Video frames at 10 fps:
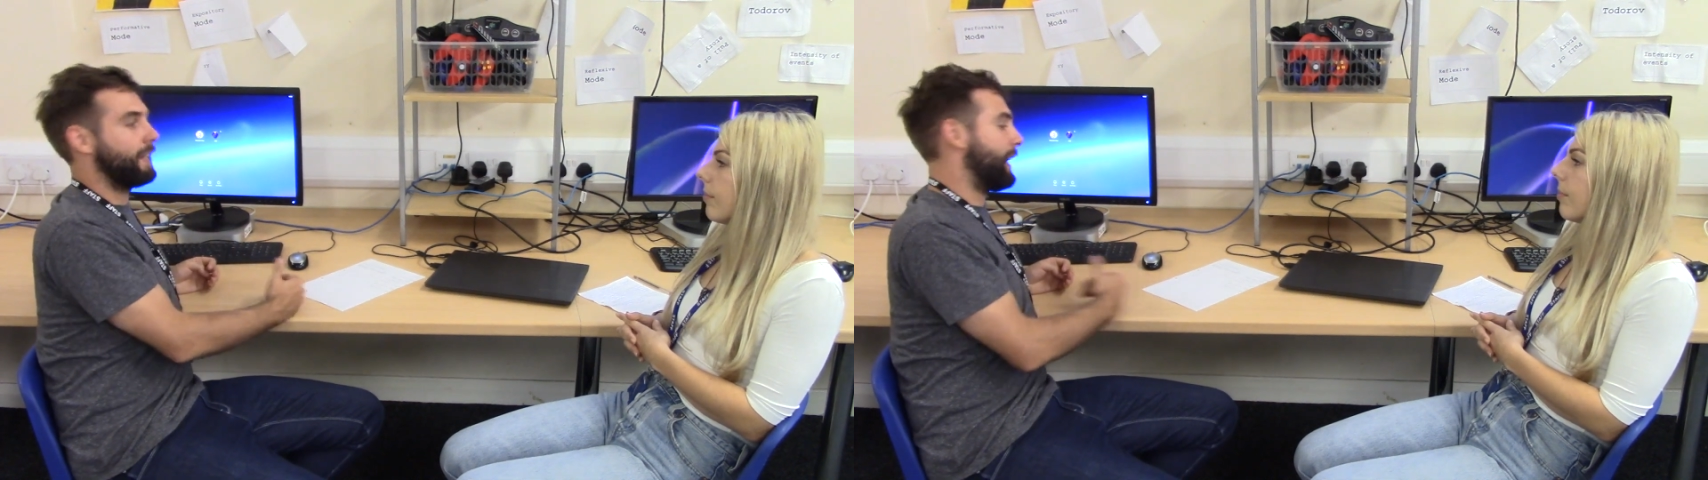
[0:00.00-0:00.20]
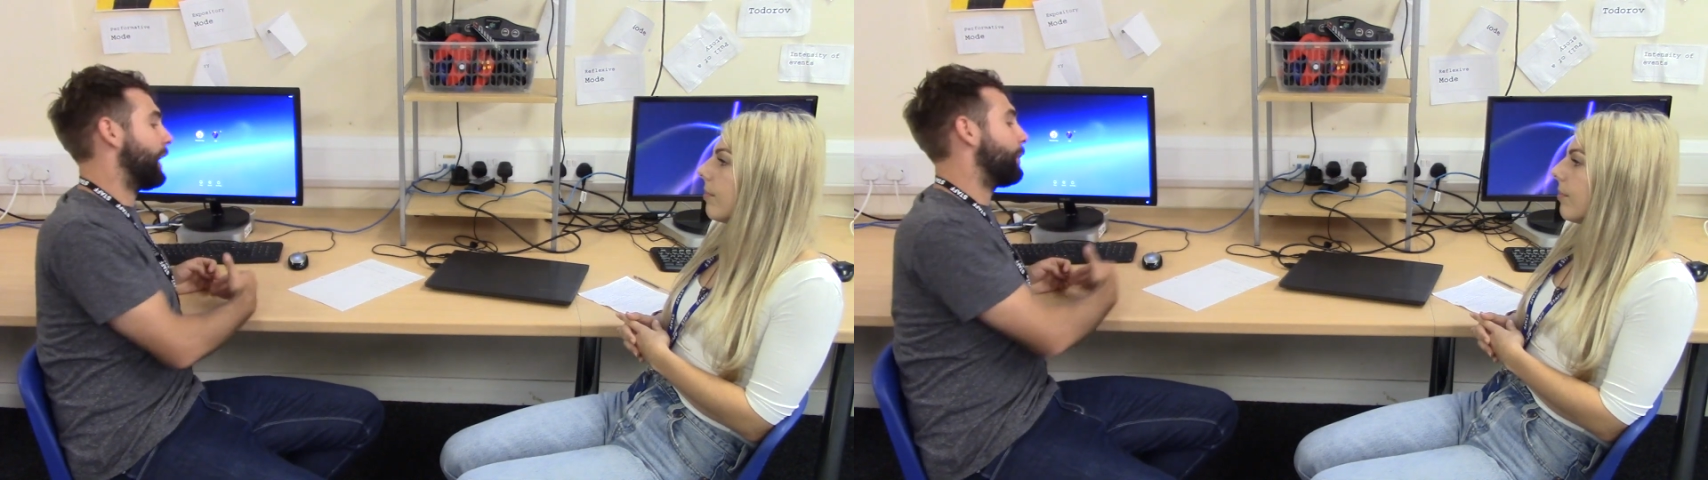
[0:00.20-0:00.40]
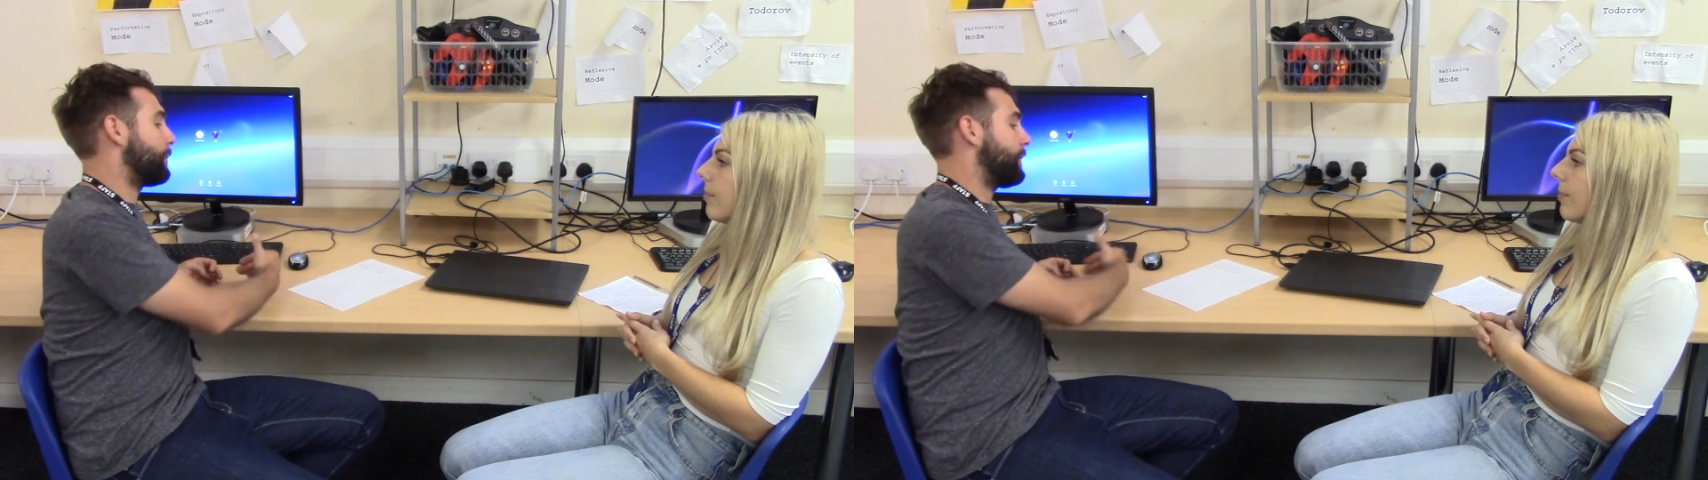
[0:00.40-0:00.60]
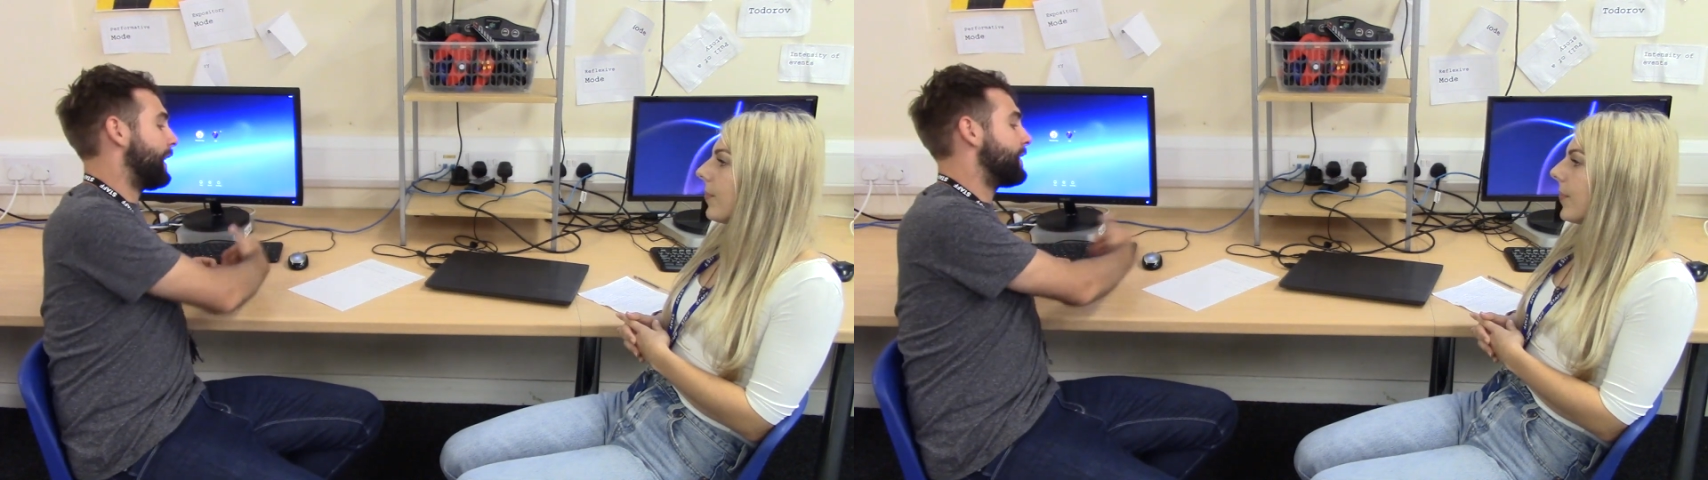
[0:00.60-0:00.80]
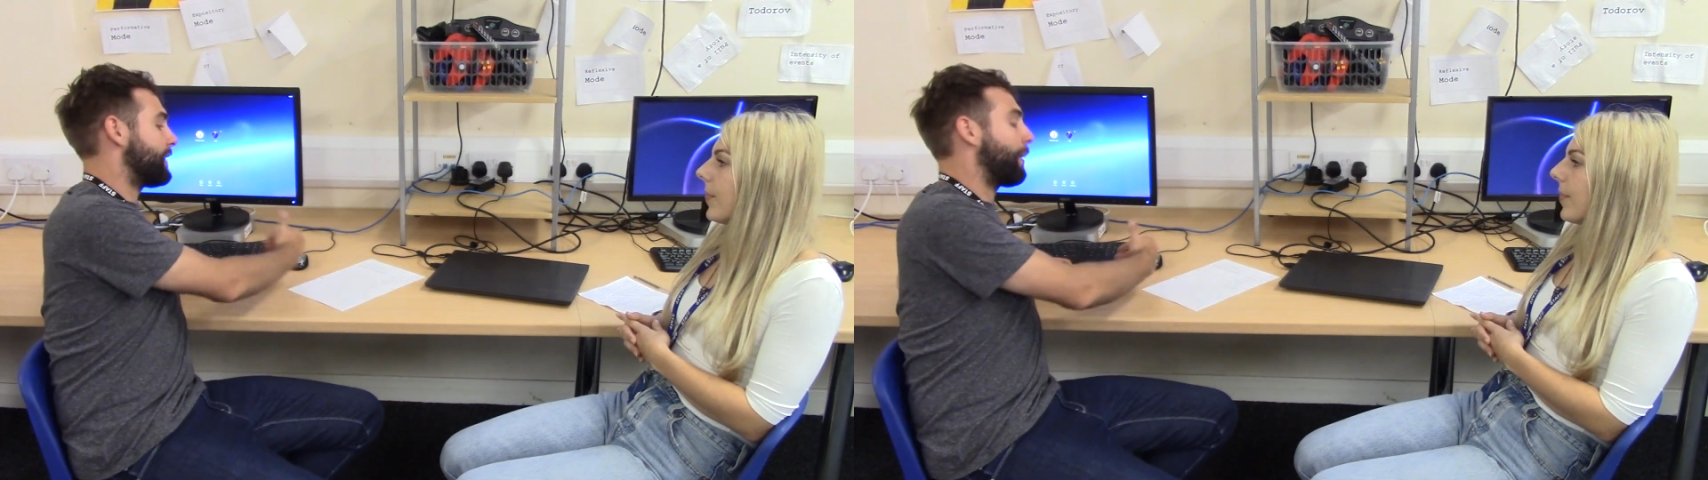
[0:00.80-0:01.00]
he
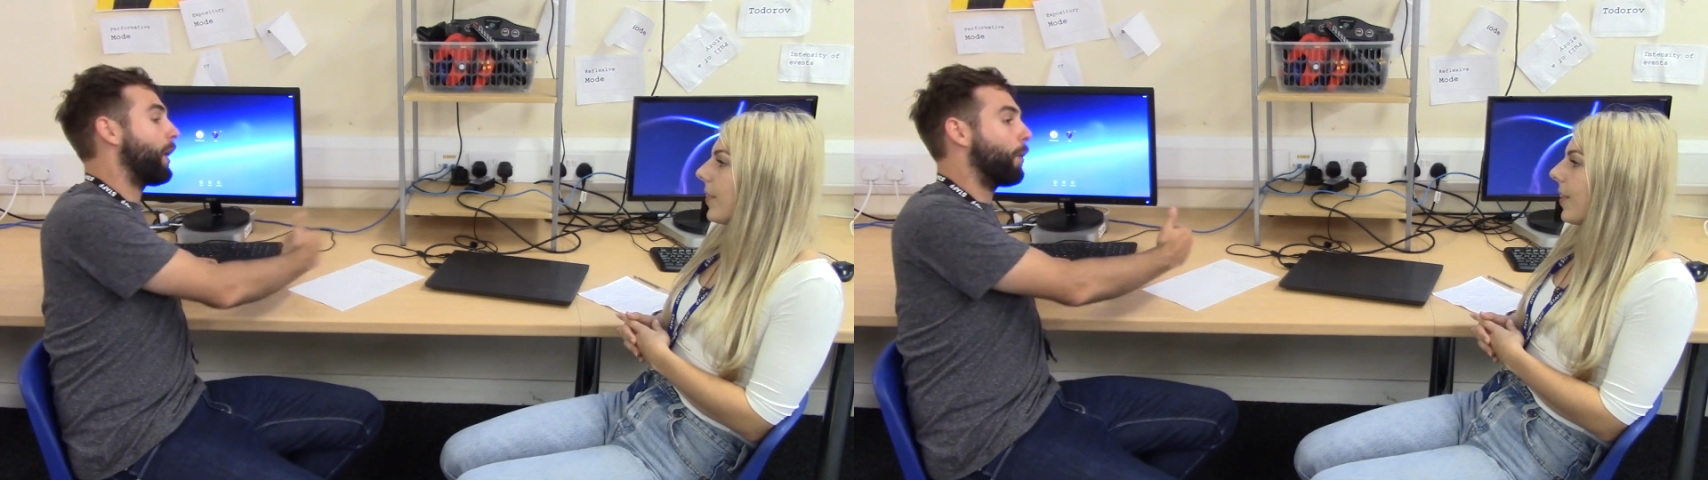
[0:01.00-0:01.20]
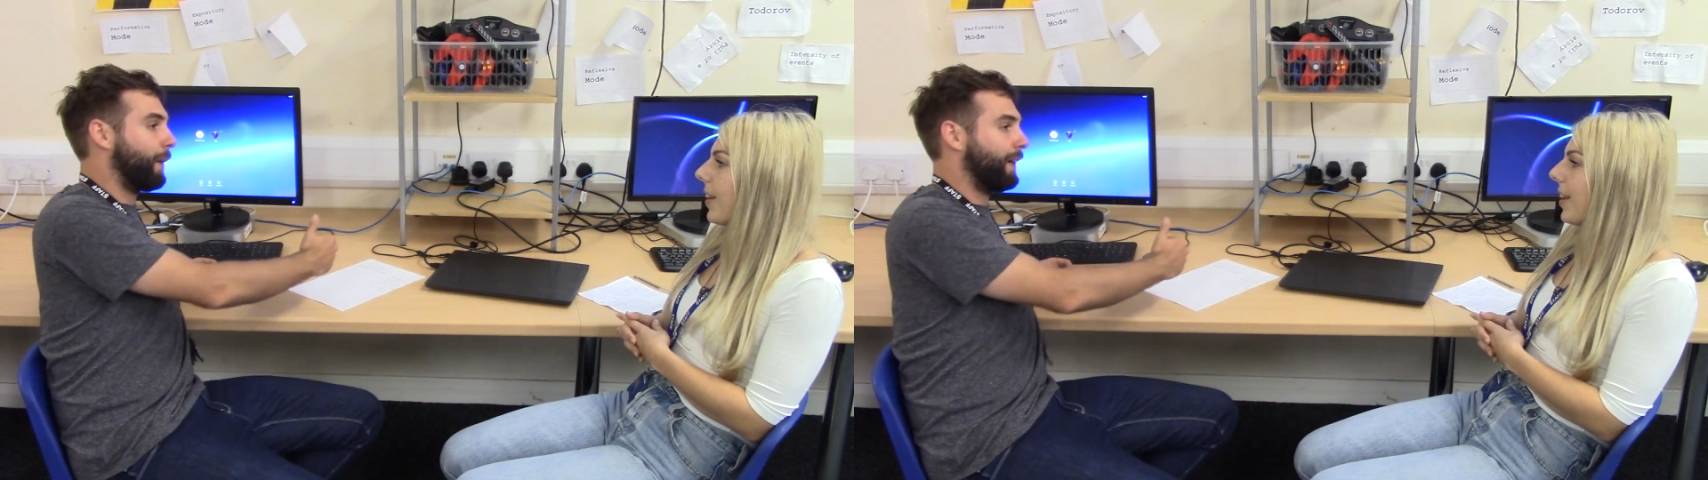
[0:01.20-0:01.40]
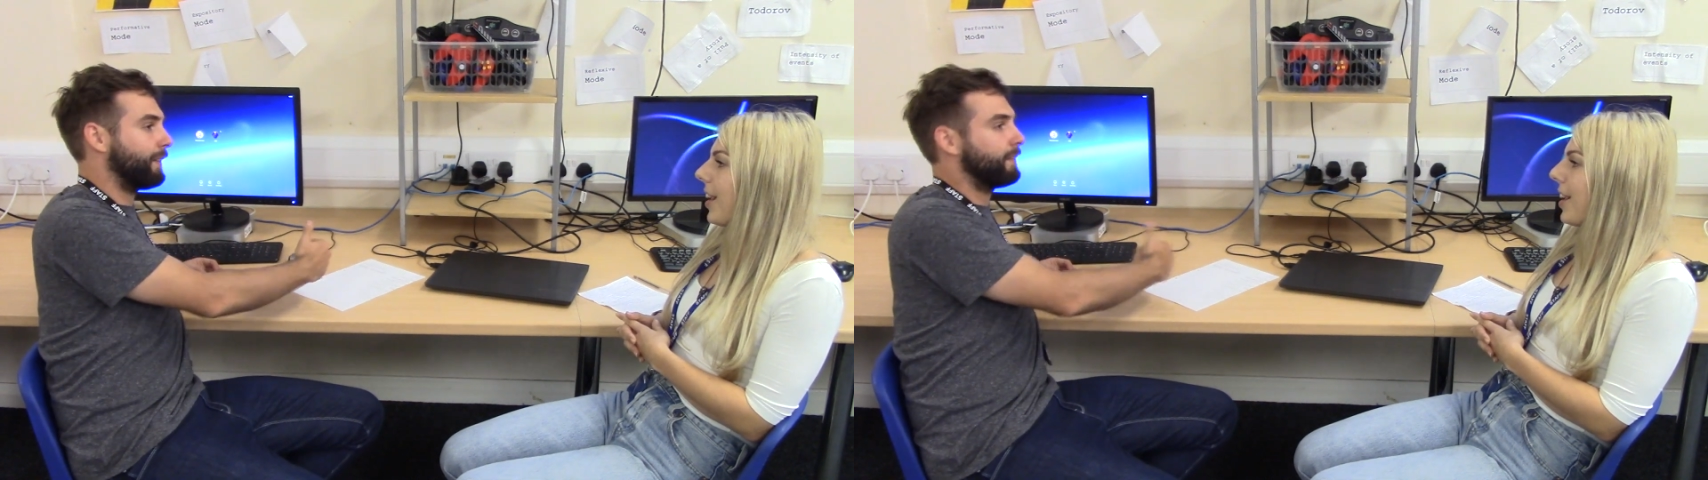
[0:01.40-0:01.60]
ends up helping